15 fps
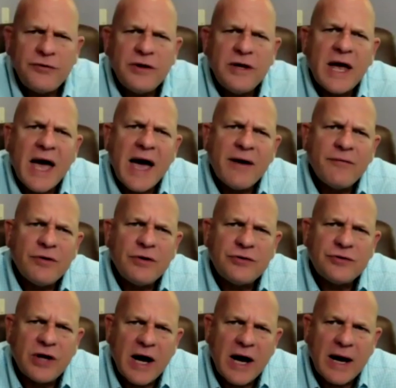the average
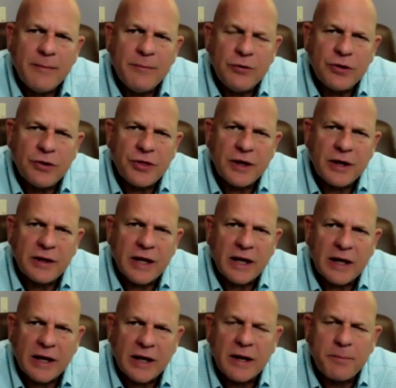time you think
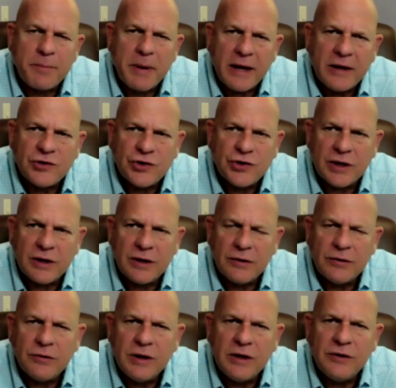that a patient
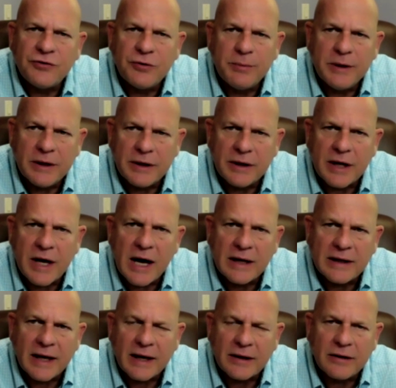needs to be in the
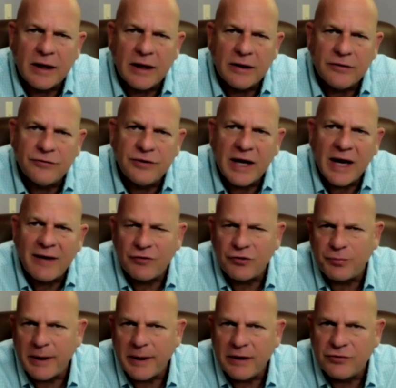contact lens? The
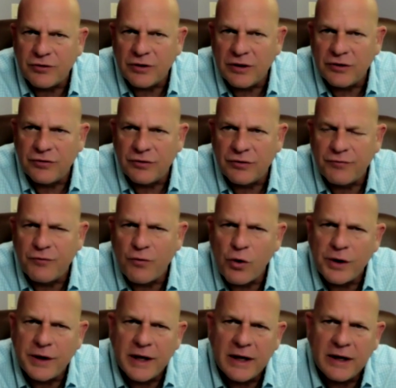average patient is it four
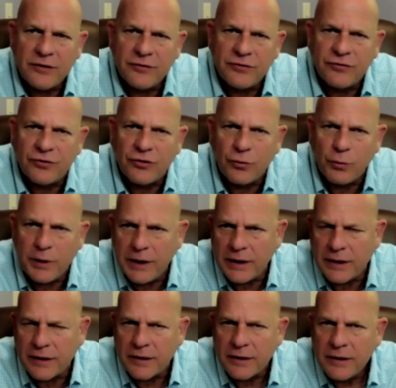days? Is it a
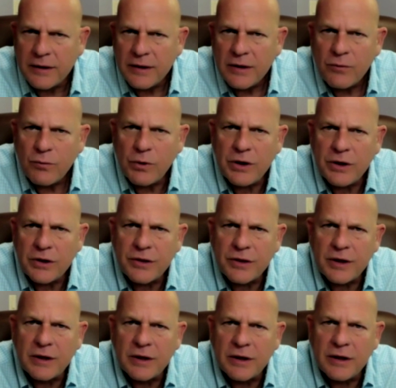week? What do you
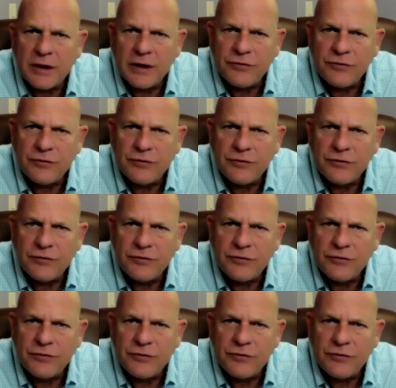think it no,